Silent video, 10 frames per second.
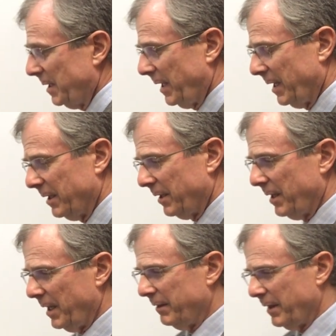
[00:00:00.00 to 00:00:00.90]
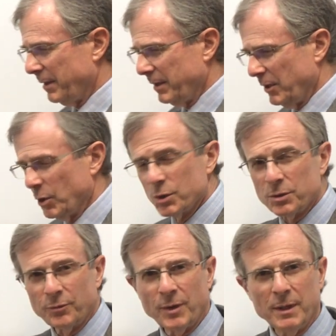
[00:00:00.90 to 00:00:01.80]
and, and then the
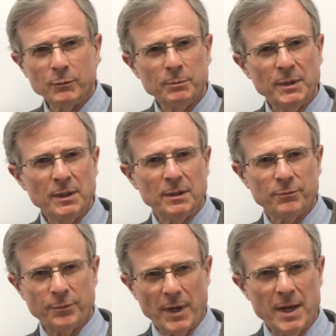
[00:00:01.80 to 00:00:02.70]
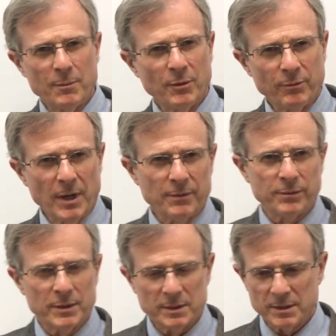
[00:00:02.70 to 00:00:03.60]
inertial frame would be the frame of
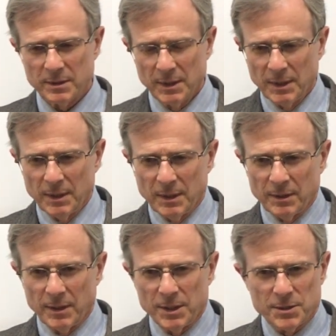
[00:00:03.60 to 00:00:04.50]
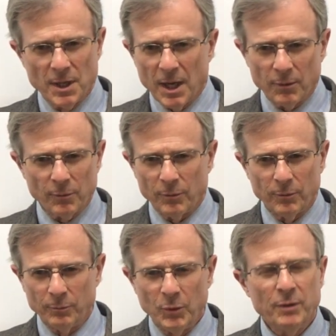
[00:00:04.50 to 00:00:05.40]
reference that is not
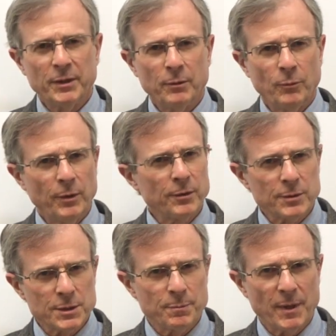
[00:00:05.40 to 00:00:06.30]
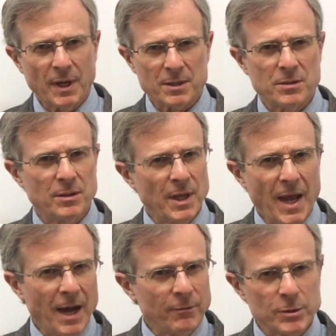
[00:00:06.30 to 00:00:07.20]
moving with respect to the
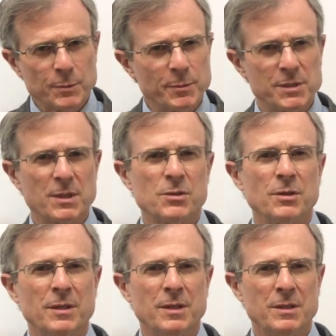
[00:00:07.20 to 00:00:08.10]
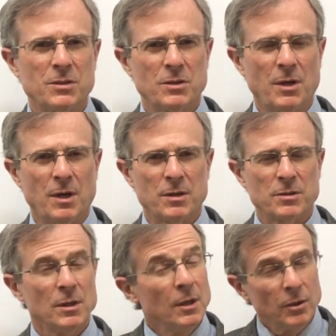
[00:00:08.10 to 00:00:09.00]
average position of these stars,
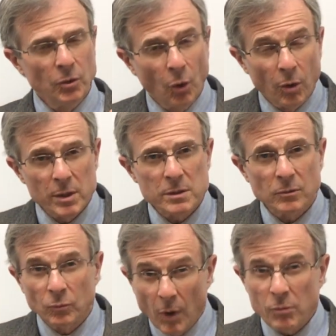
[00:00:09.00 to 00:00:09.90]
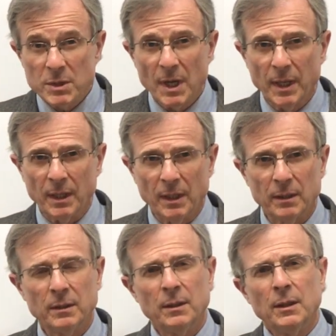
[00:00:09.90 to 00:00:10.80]
nor is it rotating
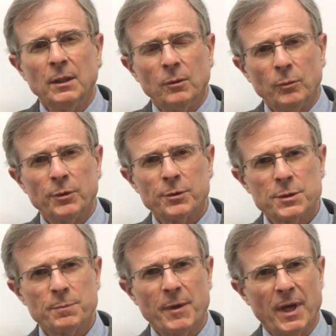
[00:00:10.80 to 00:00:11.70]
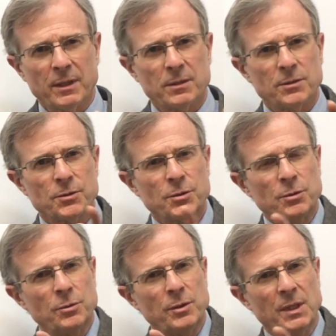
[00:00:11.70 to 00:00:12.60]
with respect
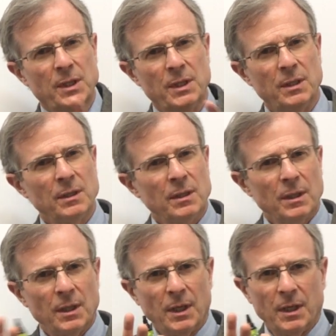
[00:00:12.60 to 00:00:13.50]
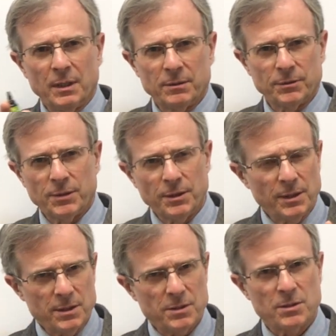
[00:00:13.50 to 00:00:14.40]
to the uh, to
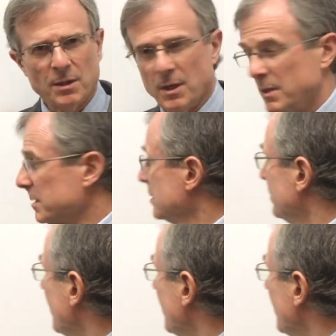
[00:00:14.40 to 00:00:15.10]
these stars.